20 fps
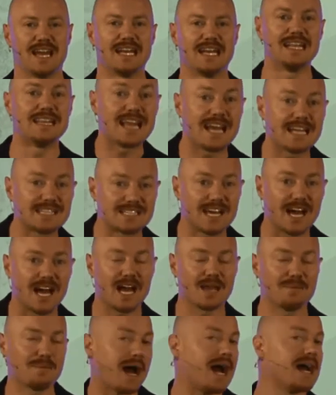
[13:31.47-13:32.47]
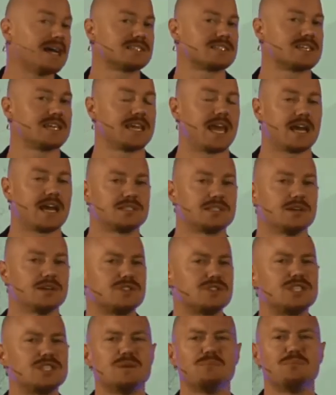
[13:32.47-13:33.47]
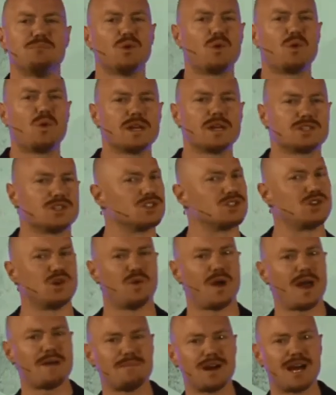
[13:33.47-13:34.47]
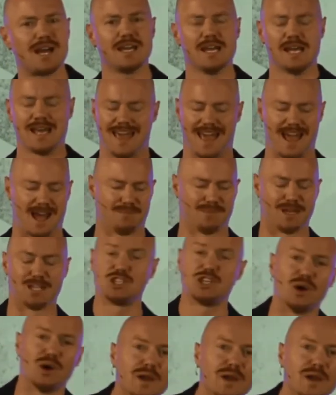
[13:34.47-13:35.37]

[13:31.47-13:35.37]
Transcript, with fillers: and in that time, asking ourselves simple questions Who am I? How